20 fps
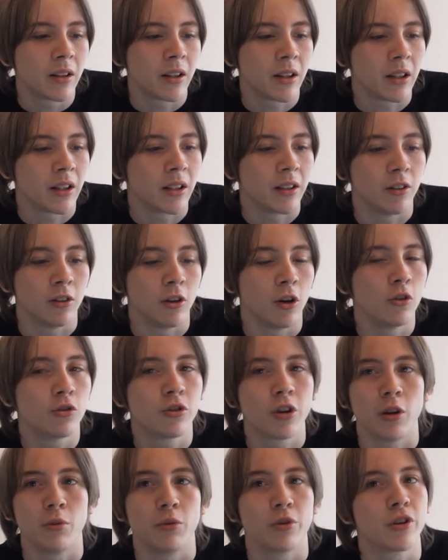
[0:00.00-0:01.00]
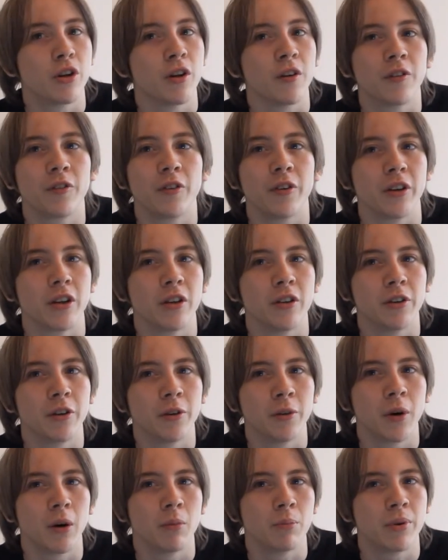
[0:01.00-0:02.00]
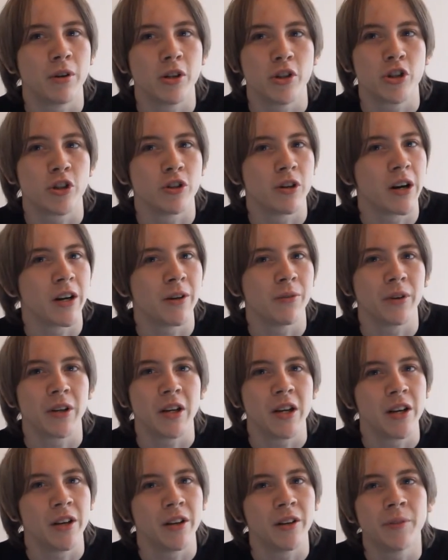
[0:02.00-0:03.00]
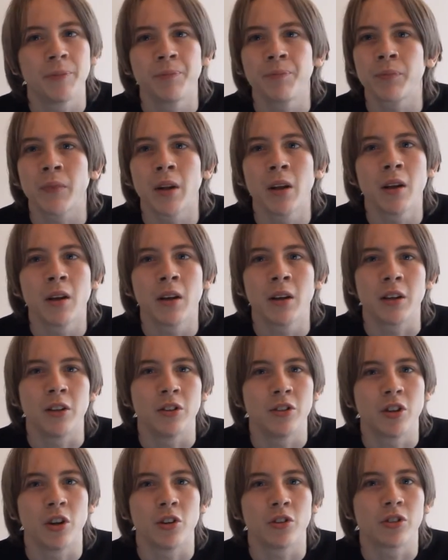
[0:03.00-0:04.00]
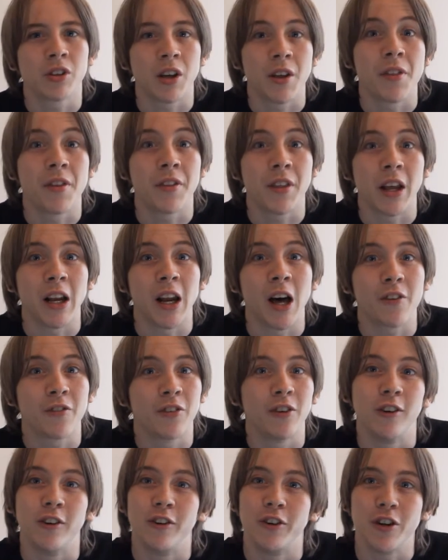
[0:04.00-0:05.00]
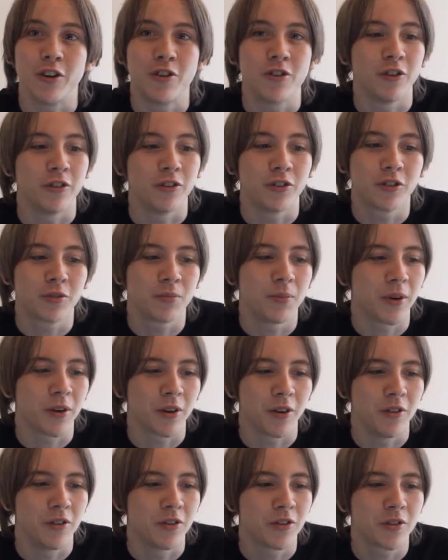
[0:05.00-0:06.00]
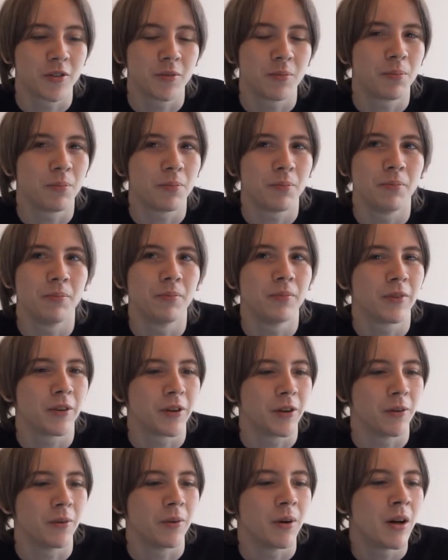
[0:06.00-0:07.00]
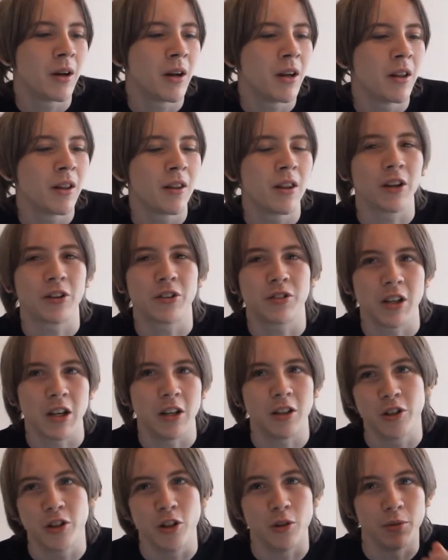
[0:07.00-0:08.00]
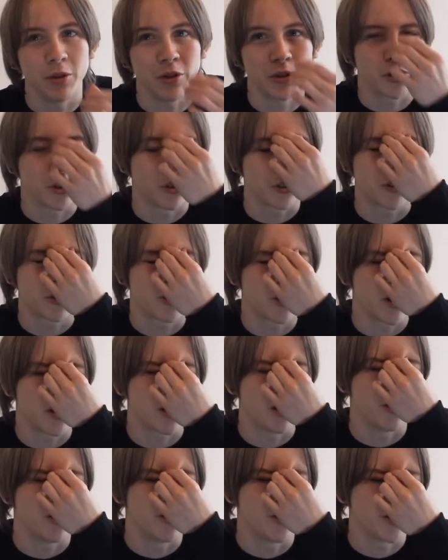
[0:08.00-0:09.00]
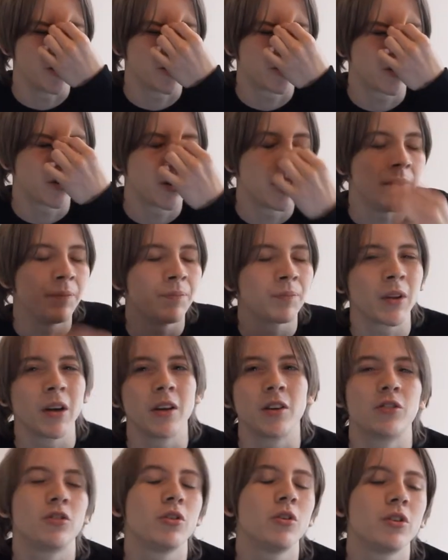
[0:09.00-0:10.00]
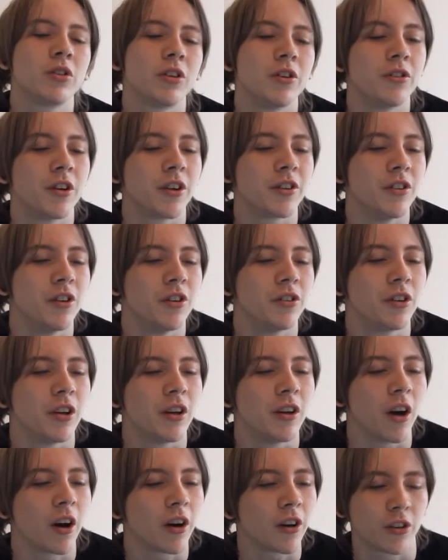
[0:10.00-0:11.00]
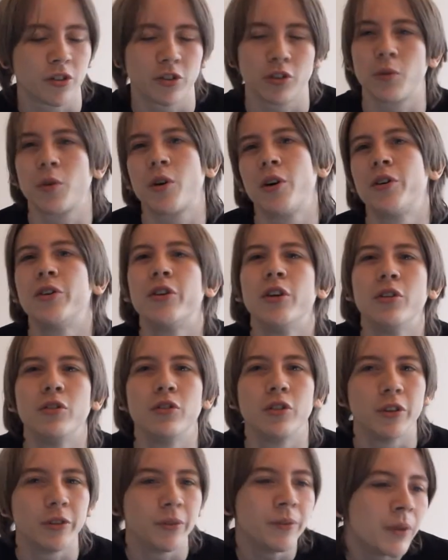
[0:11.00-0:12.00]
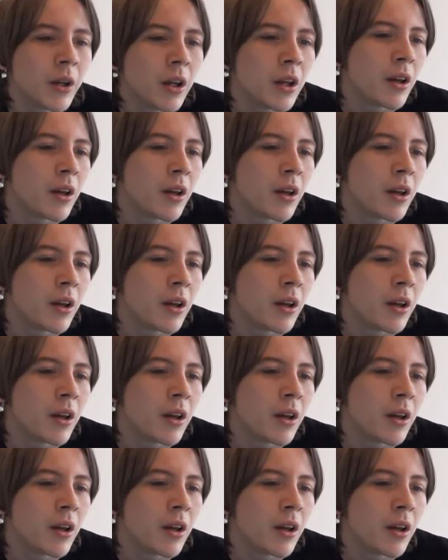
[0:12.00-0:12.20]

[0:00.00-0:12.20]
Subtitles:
And loads of them are still funny, you know. I'm pretty sure anyone here can still say that they laugh at Looney Tunes, because, you know, that style of humour is just hilarious. And it's always interesting to see how some cartoons, you know,